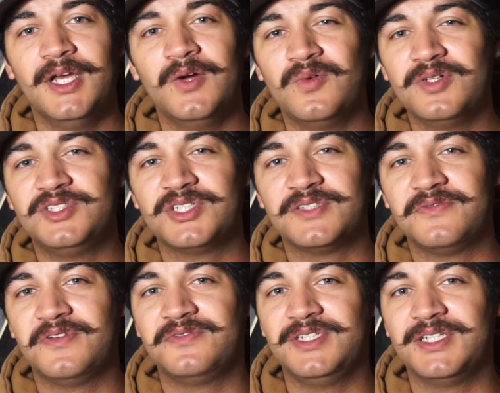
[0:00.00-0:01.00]
with just
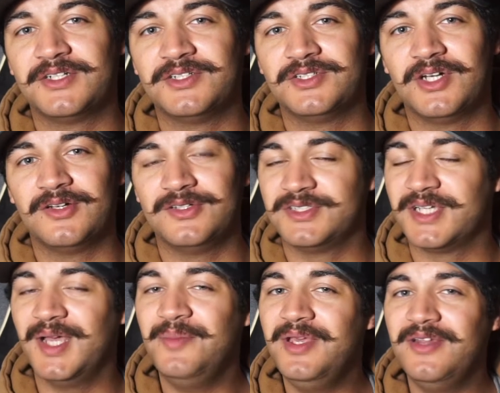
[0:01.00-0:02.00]
$1,500.
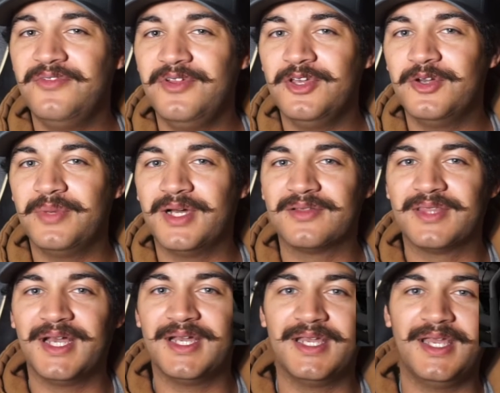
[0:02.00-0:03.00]
I made a video about
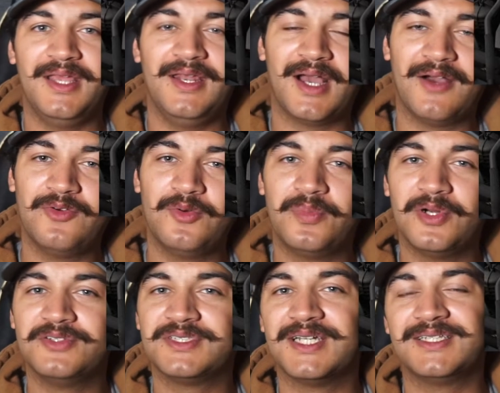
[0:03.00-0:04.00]
that, and I will
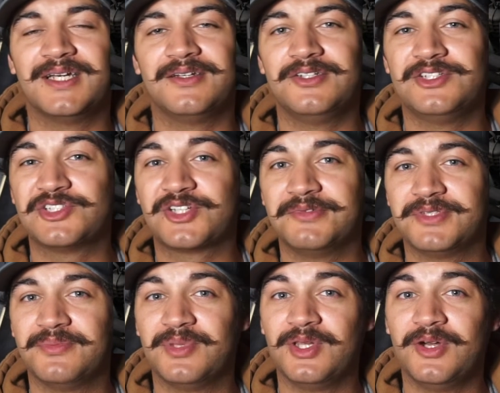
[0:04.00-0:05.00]
post that down in the
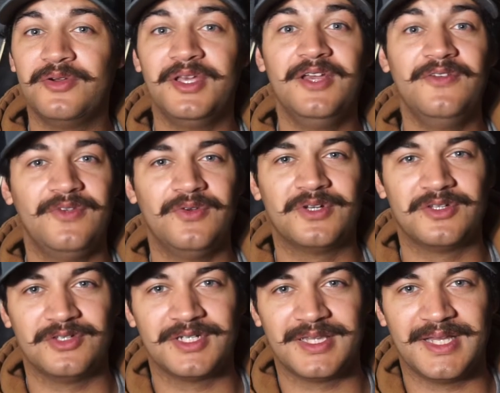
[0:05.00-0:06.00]
description below if you want to
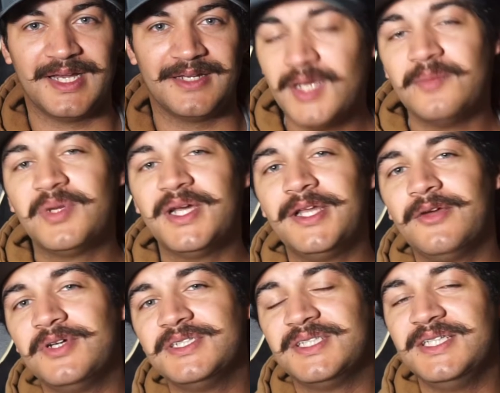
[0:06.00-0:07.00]
look at that. But
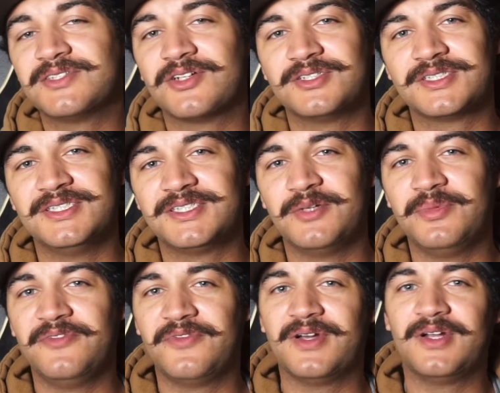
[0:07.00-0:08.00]
anyways, these cars can still be
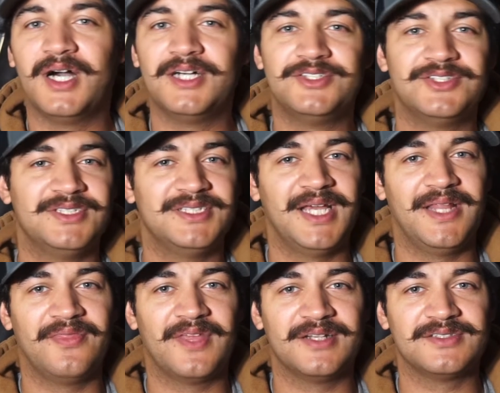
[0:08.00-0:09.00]
found under
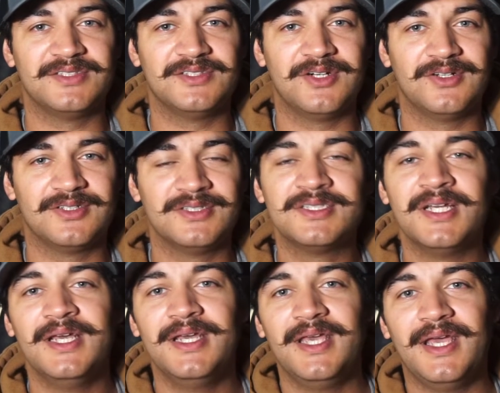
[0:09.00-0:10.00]
$10,000,
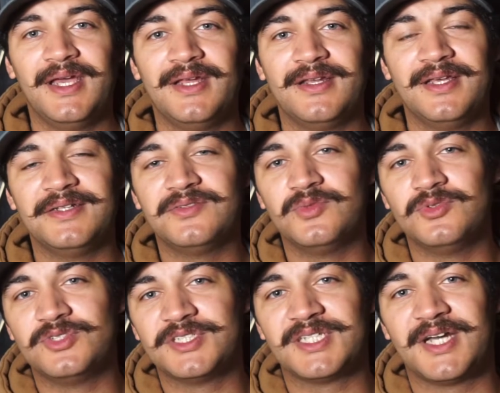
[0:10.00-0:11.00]
and it will
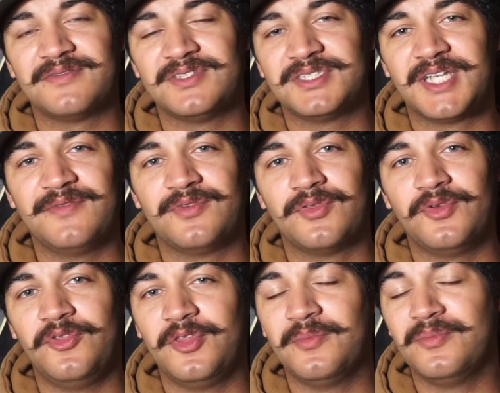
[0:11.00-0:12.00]
just have to cipher
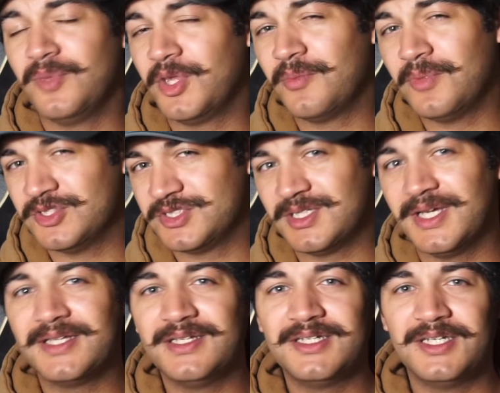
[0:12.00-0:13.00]
through them. They're most
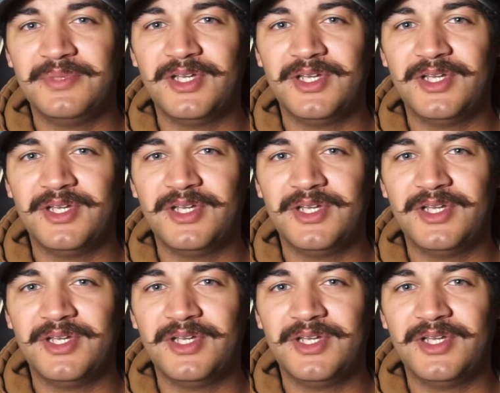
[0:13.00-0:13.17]
likely going to be